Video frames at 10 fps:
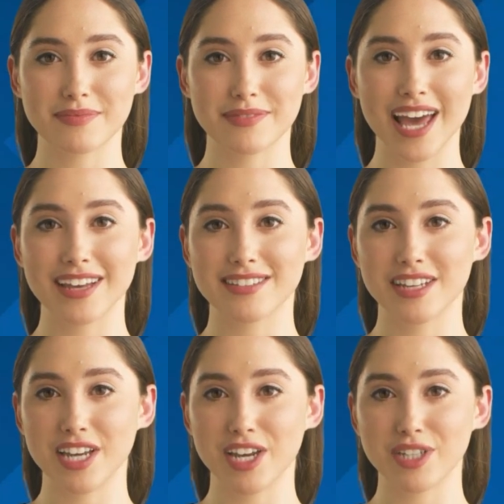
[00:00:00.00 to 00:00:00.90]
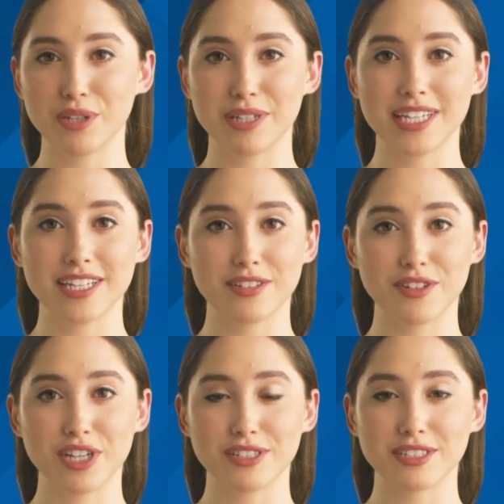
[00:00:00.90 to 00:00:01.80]
Next, you'll need an
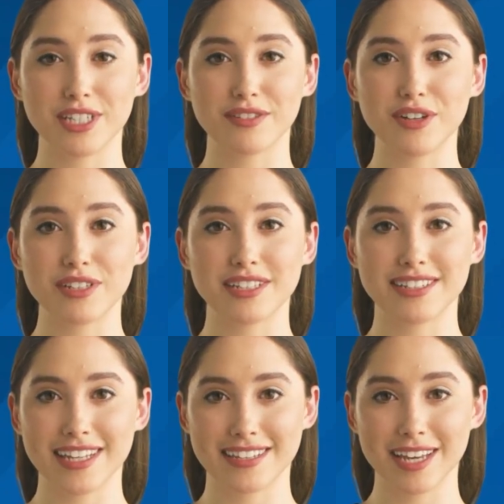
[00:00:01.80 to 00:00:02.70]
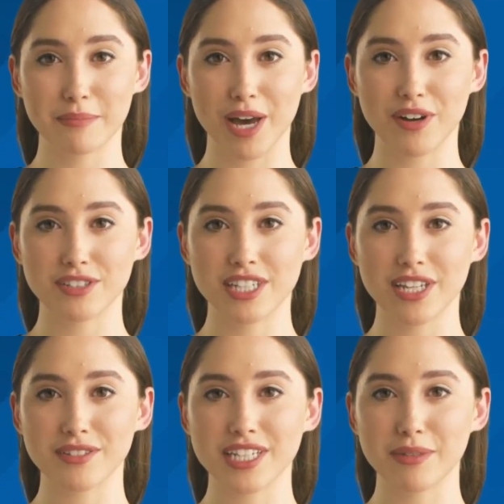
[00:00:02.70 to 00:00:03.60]
inverter to convert the DC power
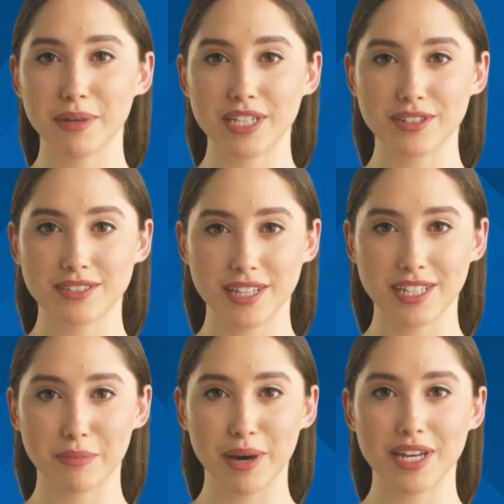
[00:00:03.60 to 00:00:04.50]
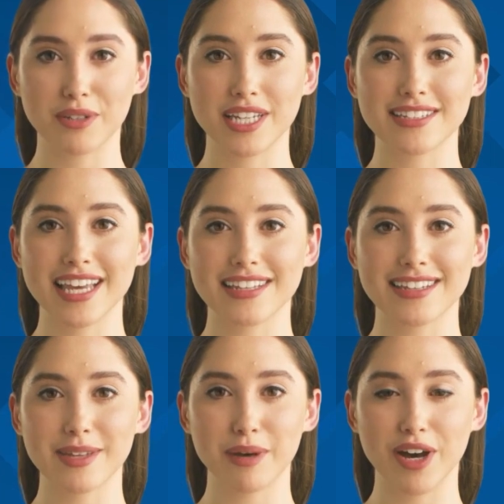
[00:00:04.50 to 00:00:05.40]
generated by your solar panel into
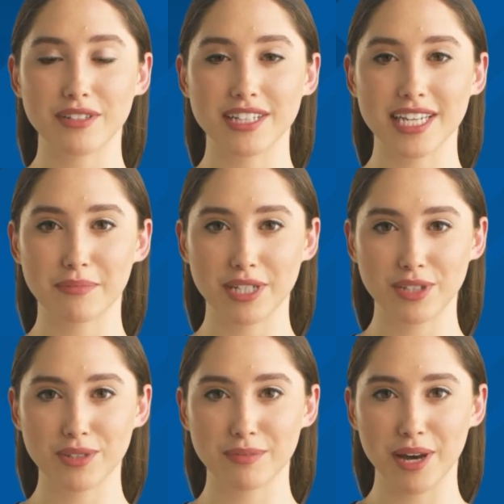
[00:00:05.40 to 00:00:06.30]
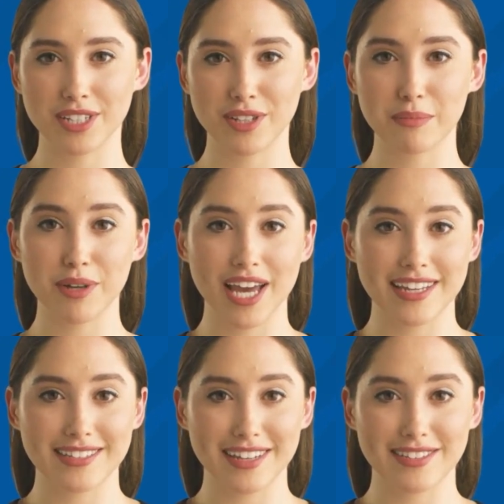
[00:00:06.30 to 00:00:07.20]
AC power that can be used by your
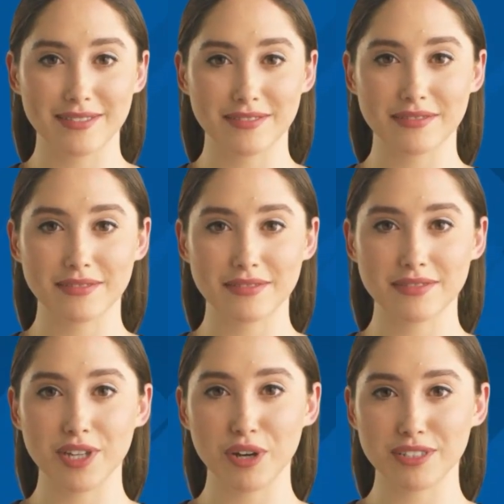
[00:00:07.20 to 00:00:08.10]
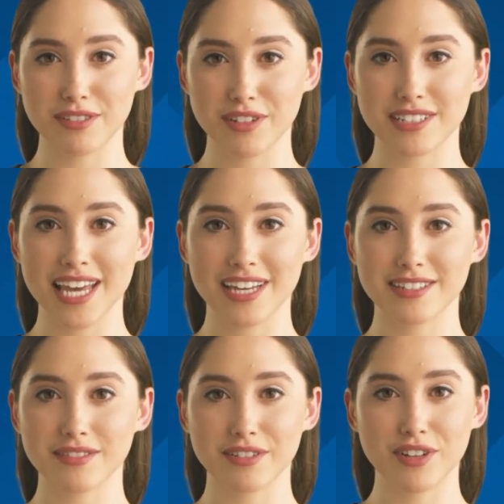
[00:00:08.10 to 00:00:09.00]
appliances. There are different
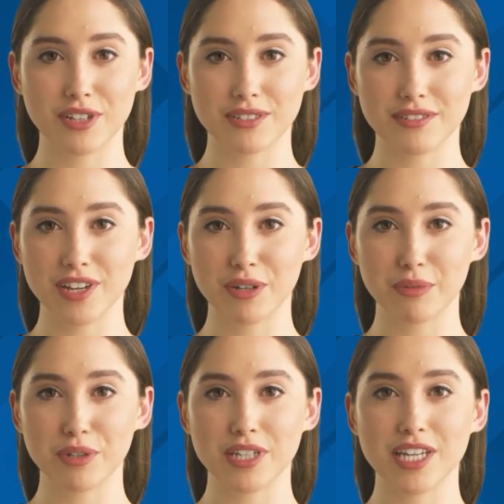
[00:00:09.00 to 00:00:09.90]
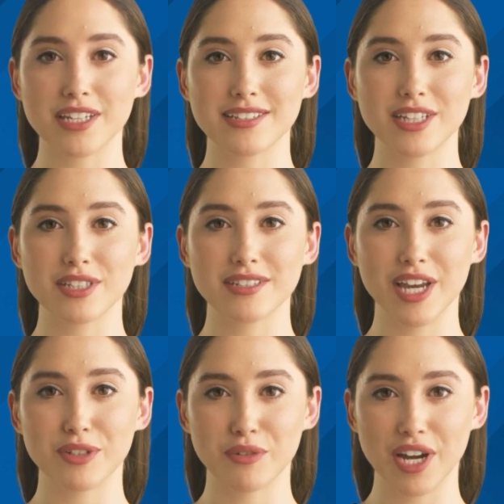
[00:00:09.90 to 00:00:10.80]
types of inverters available, such as
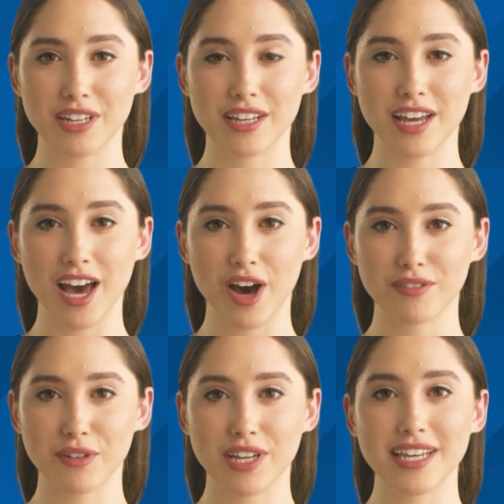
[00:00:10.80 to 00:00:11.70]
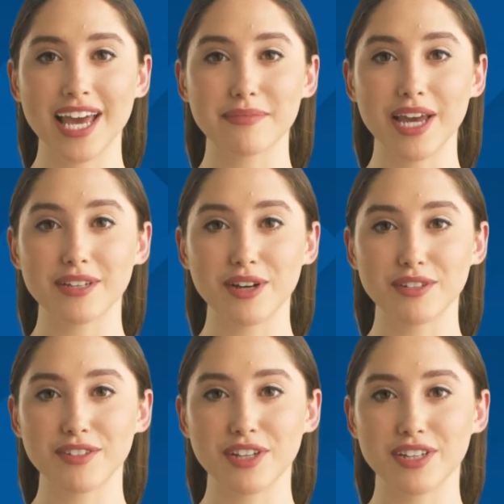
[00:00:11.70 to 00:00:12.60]
on-grid, off-grid, and
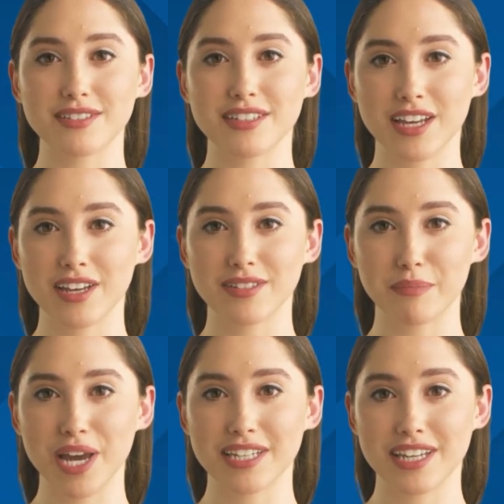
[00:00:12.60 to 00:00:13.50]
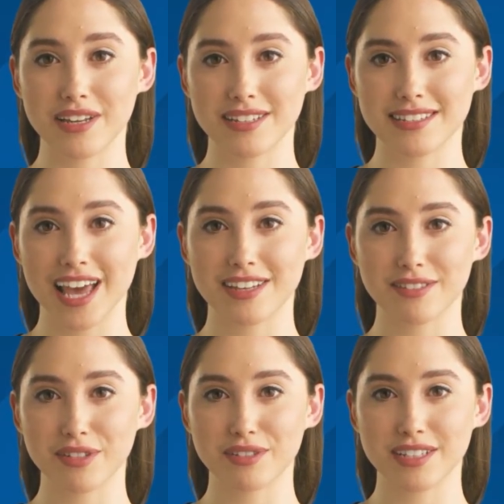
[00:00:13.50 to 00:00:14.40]
microinverters, depending on the size
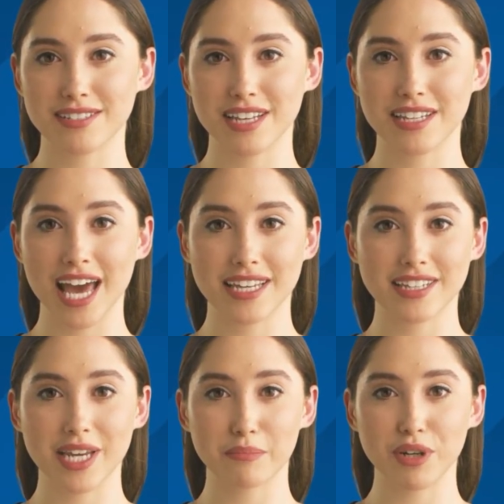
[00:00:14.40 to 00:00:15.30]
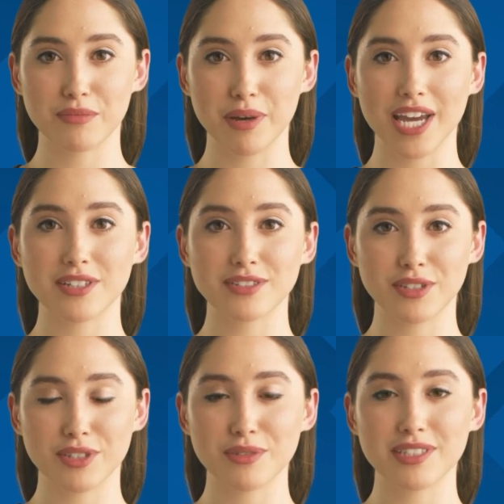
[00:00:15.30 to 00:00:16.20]
of your system and the number of panels
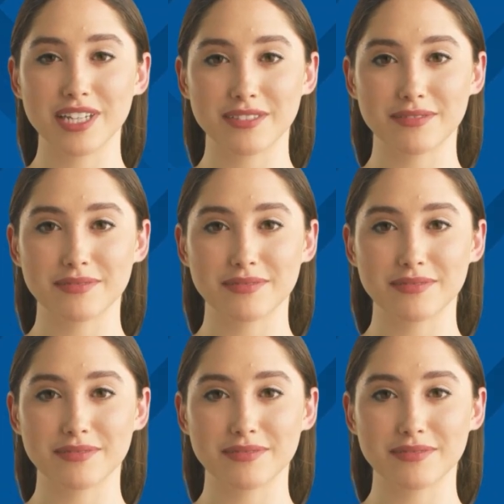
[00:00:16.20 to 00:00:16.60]
you're using.